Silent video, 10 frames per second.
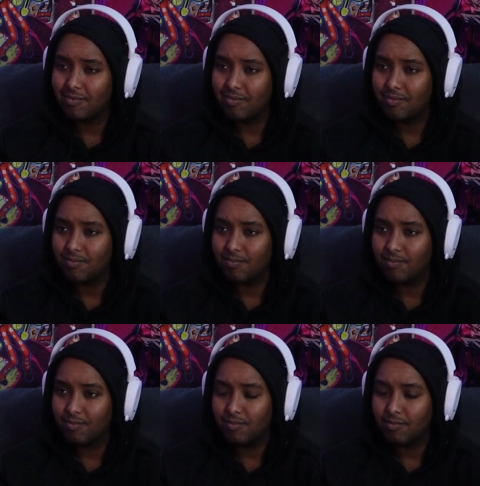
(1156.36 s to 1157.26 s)

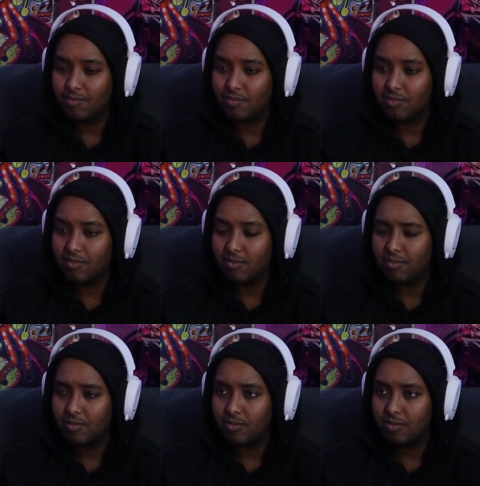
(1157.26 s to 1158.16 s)

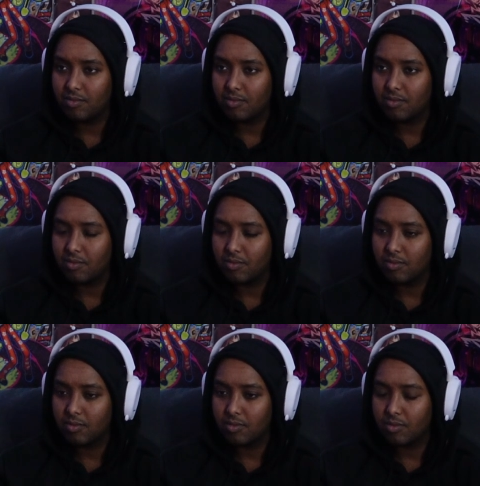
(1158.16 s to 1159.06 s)

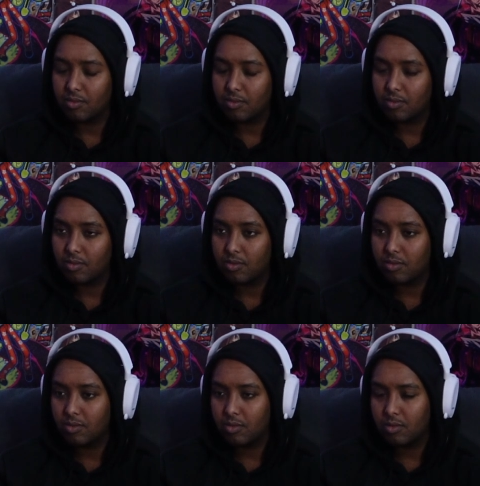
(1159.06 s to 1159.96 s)

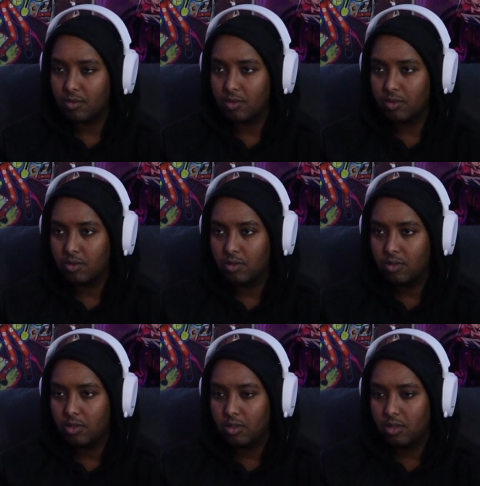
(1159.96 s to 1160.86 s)

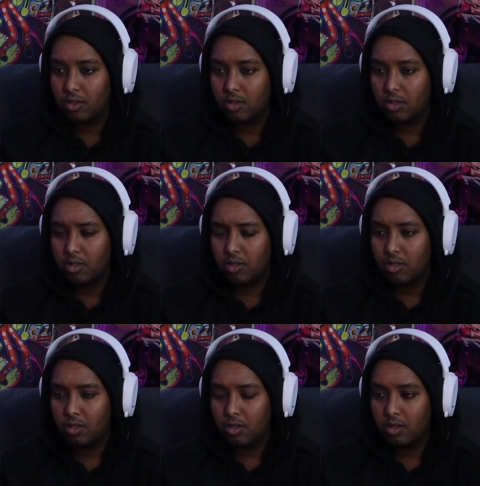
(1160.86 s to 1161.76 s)

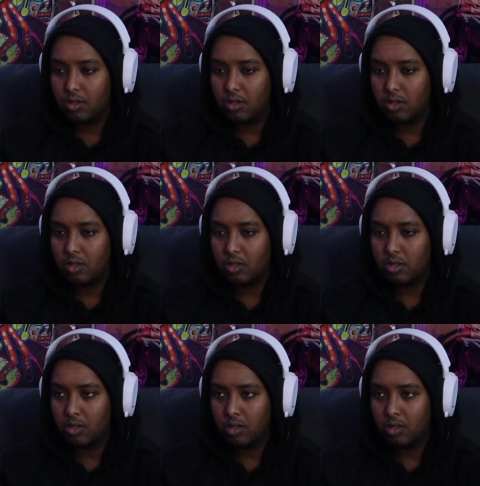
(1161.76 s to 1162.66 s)

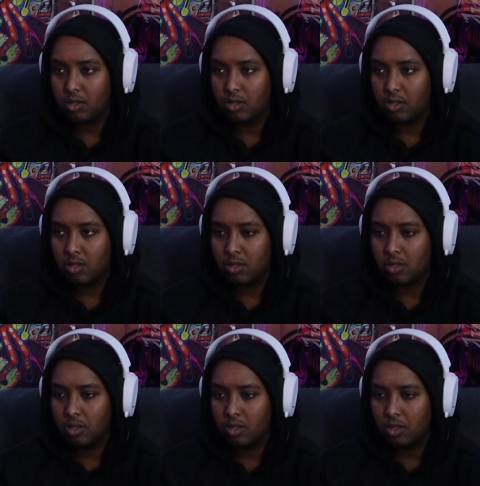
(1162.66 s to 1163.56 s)

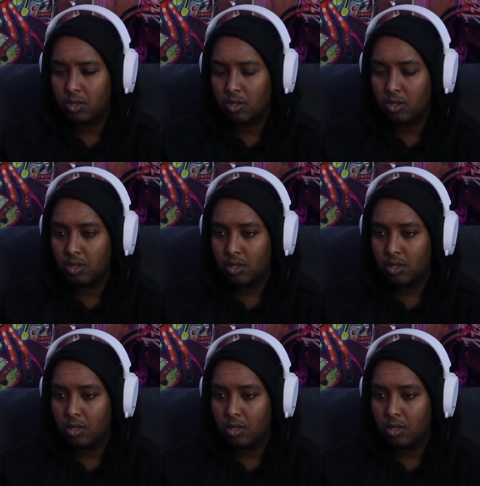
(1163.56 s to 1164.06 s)
[no speech]